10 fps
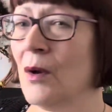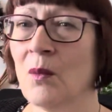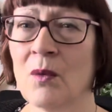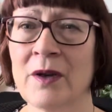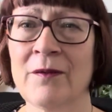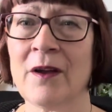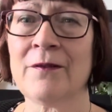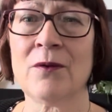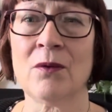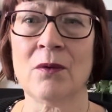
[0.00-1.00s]
What if I
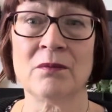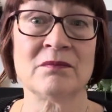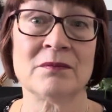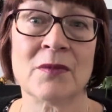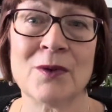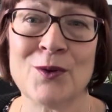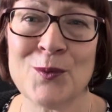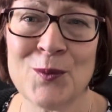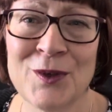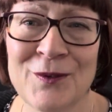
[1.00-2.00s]
fall?
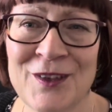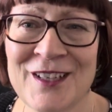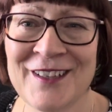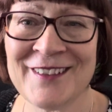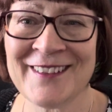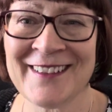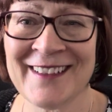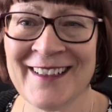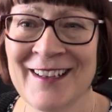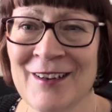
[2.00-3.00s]
What if you don't?
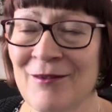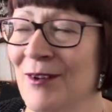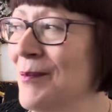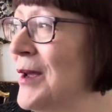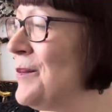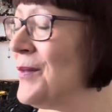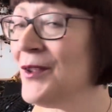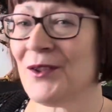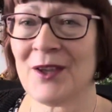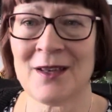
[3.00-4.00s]
Remember,
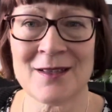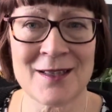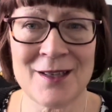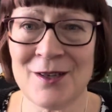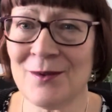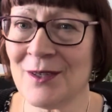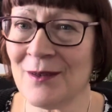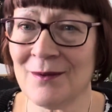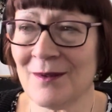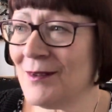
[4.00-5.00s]
things that you
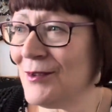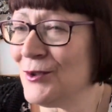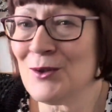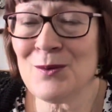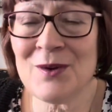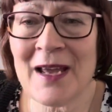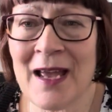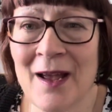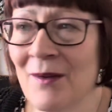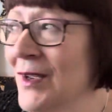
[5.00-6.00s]
don't do
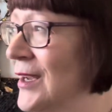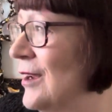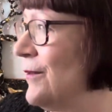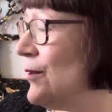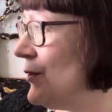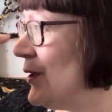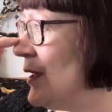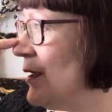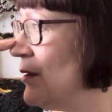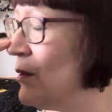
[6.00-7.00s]
now. If you're
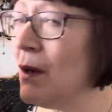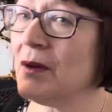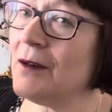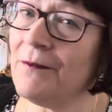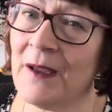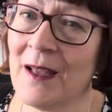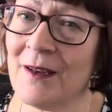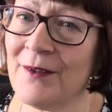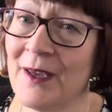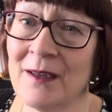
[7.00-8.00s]
thinking, oh, I'm going to fail
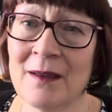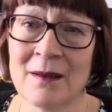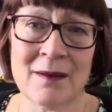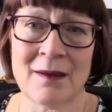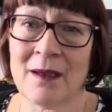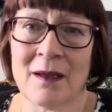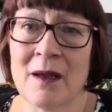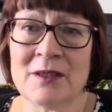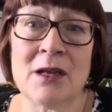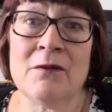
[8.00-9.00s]
at that, oh,
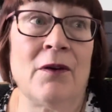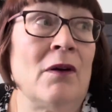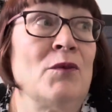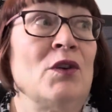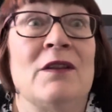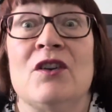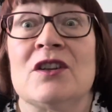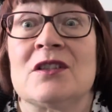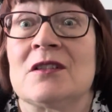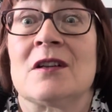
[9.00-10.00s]
so far I'm not even going
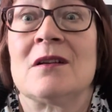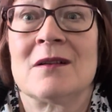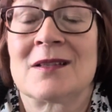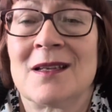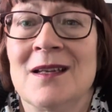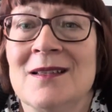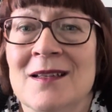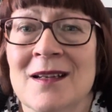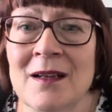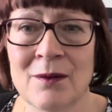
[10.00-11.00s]
to start it.
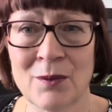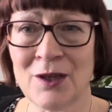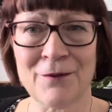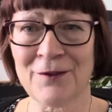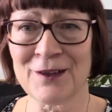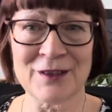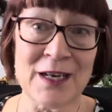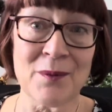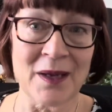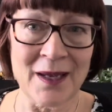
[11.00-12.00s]
Well, you failed
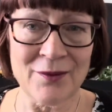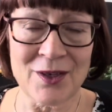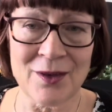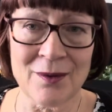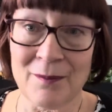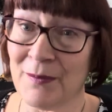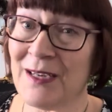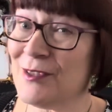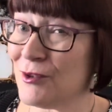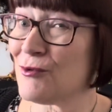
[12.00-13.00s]
anyway, haven't you?
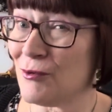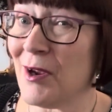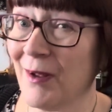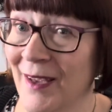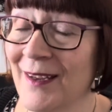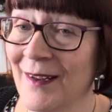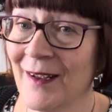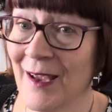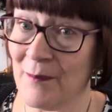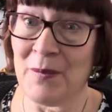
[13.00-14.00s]
Better to try
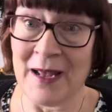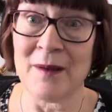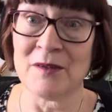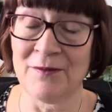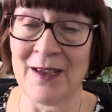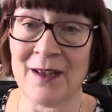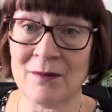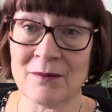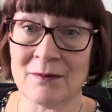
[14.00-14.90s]
and perhaps fail,